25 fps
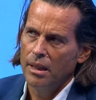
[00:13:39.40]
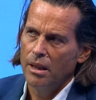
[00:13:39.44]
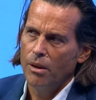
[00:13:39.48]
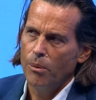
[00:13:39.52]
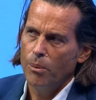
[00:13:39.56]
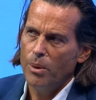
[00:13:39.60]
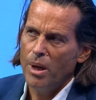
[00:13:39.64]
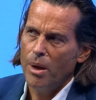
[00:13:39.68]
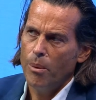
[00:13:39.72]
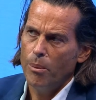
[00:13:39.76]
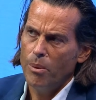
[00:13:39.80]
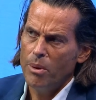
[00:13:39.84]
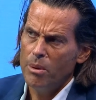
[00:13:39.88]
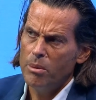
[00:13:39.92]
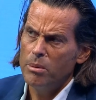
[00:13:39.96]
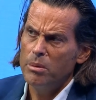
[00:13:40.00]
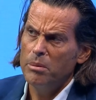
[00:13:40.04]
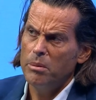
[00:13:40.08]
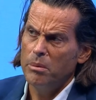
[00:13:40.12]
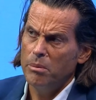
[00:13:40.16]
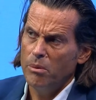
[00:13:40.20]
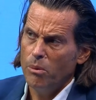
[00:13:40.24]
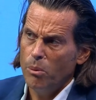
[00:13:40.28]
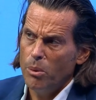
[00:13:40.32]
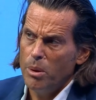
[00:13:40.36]
We will,
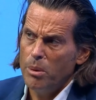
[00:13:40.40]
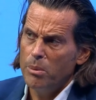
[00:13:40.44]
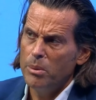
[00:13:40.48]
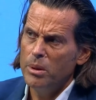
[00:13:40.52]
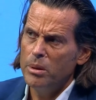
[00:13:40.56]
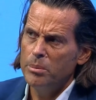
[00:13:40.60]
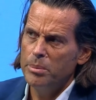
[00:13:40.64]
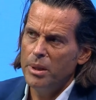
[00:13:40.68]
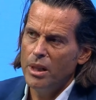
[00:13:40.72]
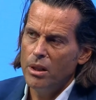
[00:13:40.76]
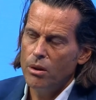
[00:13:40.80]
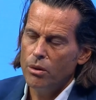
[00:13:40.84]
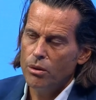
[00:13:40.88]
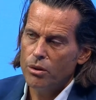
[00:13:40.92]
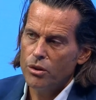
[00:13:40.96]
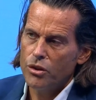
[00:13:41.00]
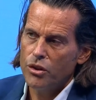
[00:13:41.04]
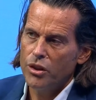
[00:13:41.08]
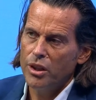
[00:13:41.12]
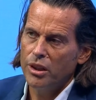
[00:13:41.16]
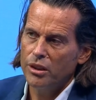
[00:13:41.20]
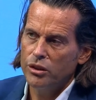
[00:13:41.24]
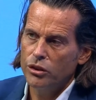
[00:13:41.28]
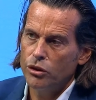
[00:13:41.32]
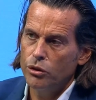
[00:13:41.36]
we will be
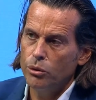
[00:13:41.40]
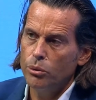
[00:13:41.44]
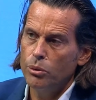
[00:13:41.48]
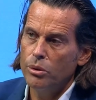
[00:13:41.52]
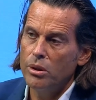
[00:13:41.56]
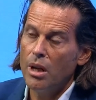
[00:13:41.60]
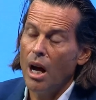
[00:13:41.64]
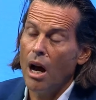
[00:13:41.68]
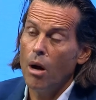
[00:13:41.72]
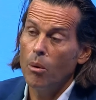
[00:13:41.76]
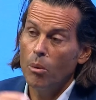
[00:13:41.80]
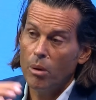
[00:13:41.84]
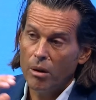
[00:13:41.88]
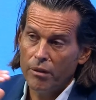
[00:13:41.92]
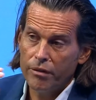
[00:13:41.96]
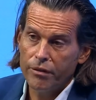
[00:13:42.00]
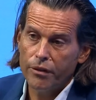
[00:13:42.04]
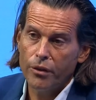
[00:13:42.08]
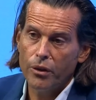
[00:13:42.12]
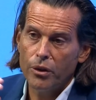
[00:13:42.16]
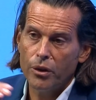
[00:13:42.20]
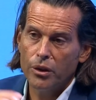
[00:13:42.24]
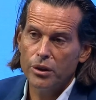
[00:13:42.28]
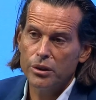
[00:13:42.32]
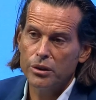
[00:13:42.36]
launching soon our
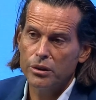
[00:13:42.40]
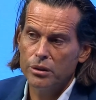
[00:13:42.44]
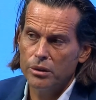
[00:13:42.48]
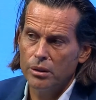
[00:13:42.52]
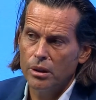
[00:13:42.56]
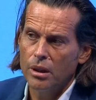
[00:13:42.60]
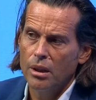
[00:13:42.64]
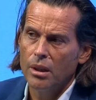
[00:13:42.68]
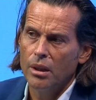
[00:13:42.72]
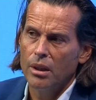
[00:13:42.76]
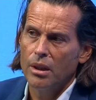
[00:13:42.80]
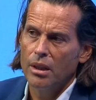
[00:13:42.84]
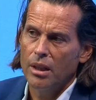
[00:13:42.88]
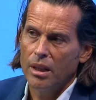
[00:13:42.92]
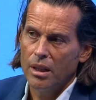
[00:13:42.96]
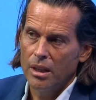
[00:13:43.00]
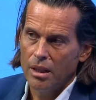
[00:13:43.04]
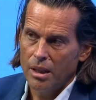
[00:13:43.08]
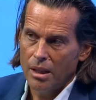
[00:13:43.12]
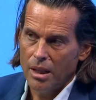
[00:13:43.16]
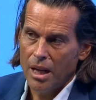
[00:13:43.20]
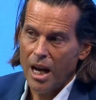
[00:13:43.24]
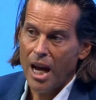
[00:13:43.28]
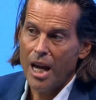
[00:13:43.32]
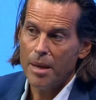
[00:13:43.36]
first
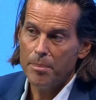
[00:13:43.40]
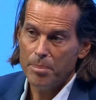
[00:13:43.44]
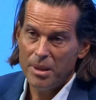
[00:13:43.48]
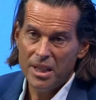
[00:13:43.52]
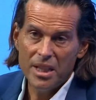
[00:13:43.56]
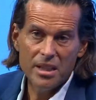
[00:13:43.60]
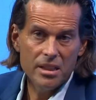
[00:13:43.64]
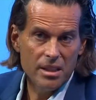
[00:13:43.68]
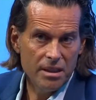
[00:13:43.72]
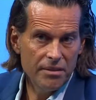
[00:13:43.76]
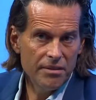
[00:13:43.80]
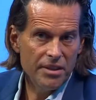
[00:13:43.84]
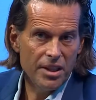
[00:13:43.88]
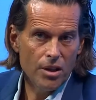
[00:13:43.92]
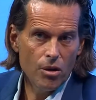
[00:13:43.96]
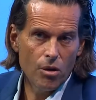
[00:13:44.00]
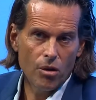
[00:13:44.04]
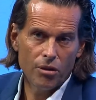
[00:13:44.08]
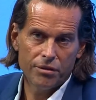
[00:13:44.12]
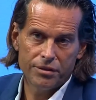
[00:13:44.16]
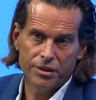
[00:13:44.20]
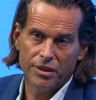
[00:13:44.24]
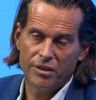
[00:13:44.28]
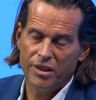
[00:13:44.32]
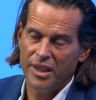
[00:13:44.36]
uh, IPTV
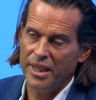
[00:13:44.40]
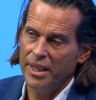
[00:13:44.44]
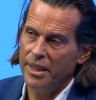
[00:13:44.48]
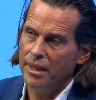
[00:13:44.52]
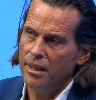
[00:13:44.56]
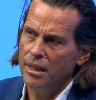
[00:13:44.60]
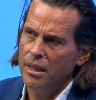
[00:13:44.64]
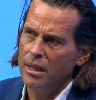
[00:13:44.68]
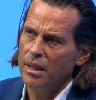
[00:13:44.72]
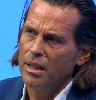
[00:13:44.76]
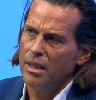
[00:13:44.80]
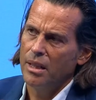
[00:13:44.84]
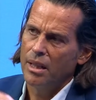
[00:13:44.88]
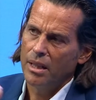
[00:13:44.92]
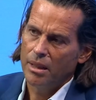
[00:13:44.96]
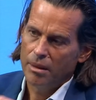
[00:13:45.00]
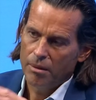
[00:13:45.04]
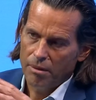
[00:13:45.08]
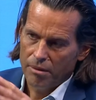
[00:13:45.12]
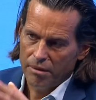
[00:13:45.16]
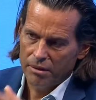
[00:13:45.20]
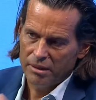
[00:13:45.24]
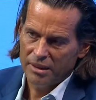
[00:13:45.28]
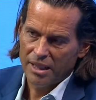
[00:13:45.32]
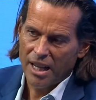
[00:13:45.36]
offering, uh,
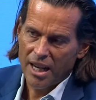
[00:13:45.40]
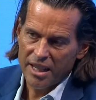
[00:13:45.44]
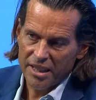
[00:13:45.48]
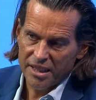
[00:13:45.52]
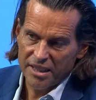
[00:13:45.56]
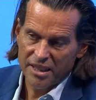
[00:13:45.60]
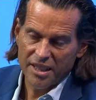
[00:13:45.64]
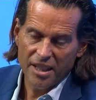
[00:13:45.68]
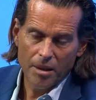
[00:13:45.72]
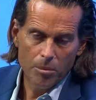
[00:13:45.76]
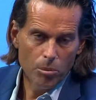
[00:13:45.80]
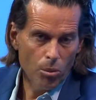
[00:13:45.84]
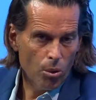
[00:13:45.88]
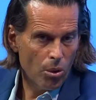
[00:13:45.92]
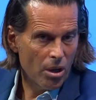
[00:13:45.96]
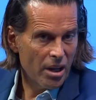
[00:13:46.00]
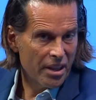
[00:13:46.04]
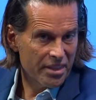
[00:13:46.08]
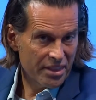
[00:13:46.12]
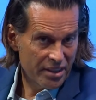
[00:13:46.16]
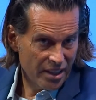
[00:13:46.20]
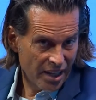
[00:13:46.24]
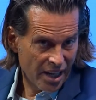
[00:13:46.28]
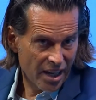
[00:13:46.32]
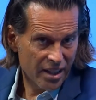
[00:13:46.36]
targeting more at
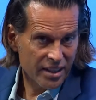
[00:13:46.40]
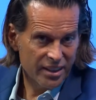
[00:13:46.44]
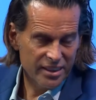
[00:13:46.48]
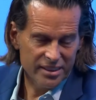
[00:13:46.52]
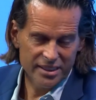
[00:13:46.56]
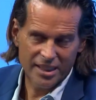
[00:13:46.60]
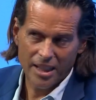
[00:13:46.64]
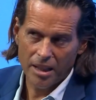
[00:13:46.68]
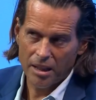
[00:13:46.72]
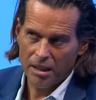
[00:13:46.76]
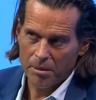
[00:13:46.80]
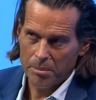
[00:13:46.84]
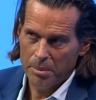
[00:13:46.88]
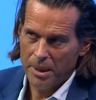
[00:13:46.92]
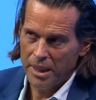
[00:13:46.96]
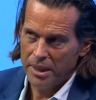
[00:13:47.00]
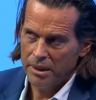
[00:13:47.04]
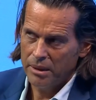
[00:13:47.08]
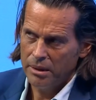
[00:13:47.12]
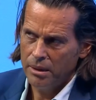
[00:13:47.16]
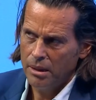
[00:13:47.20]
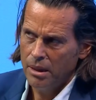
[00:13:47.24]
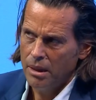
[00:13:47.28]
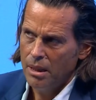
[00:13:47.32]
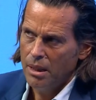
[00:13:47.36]
the younger segment.